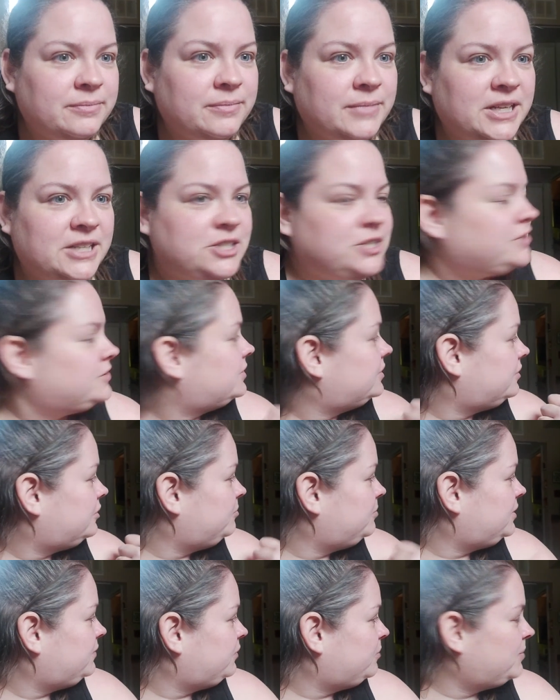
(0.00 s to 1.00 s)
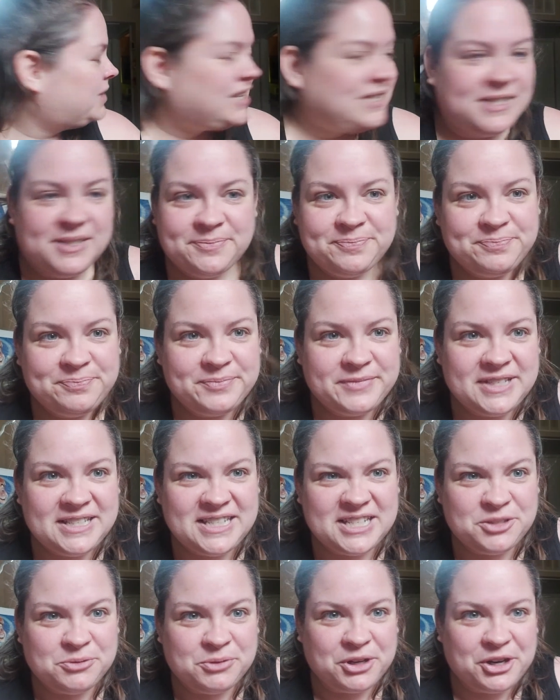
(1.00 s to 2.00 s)
My chair's a little bit of a mess.
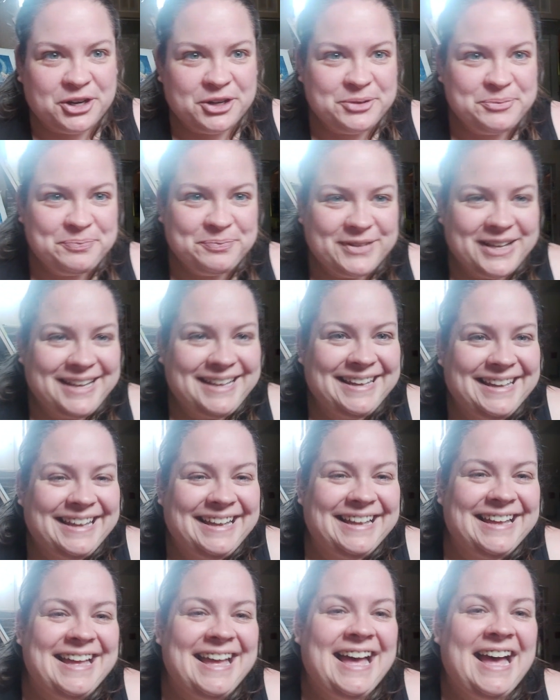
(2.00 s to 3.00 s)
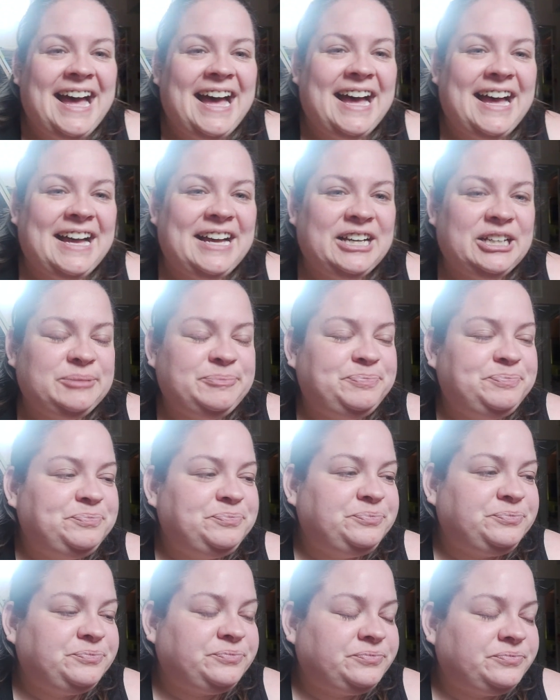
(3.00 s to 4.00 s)
Disregard. um,